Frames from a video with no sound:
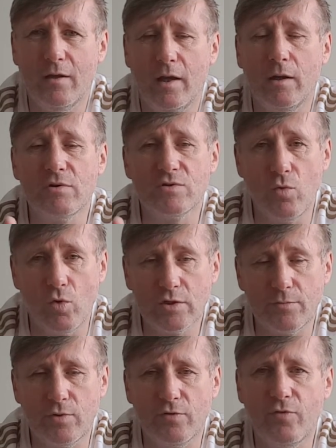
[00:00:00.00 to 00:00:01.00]
and it was
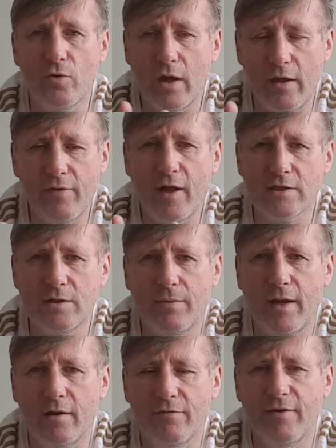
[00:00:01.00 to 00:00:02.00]
waterproof. Okay, that's a
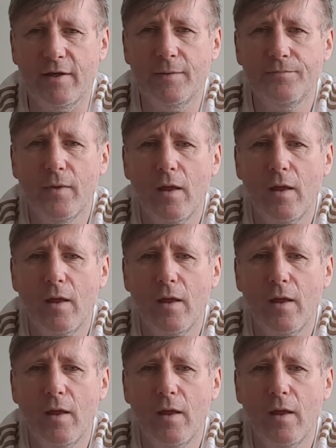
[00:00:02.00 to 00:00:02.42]
benefit.